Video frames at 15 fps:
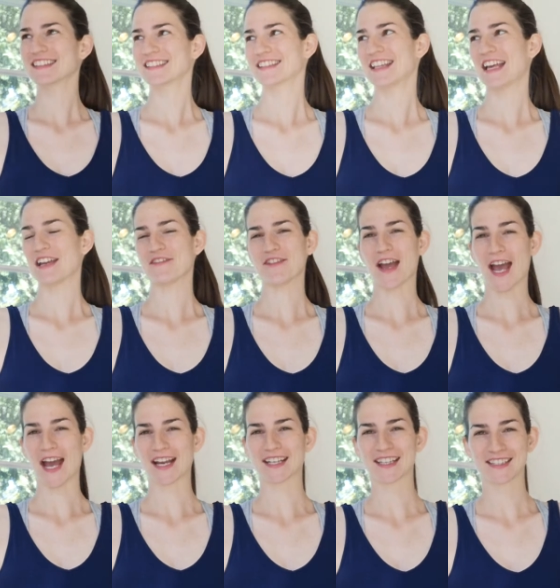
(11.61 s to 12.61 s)
life
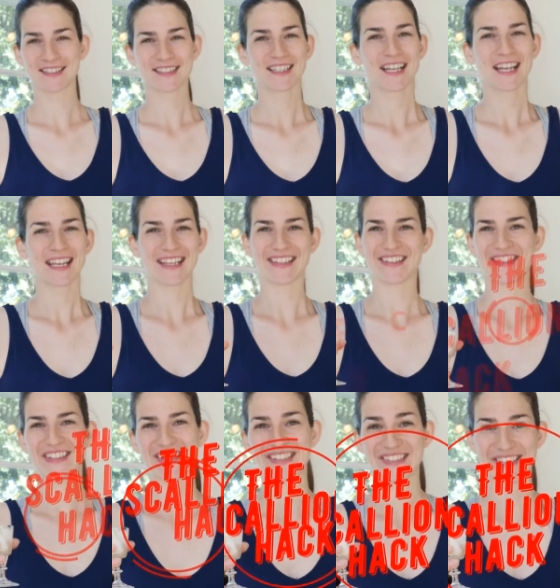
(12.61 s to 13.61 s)
hack. It's
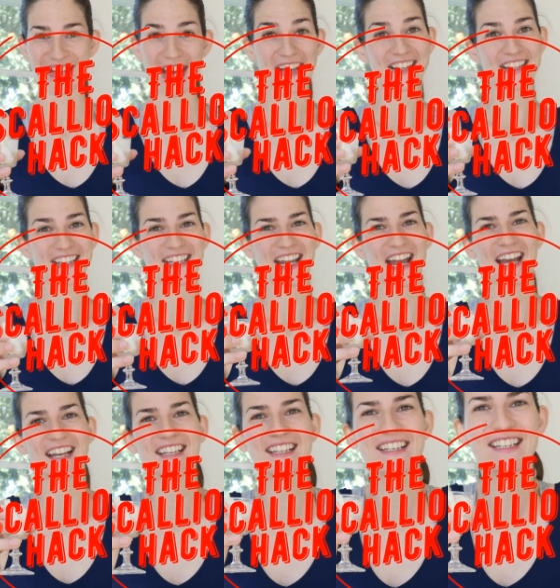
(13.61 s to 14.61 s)
a scallion
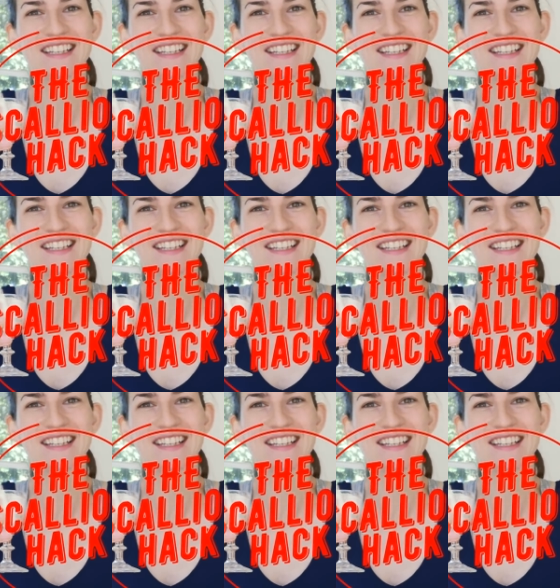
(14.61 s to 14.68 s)
hack.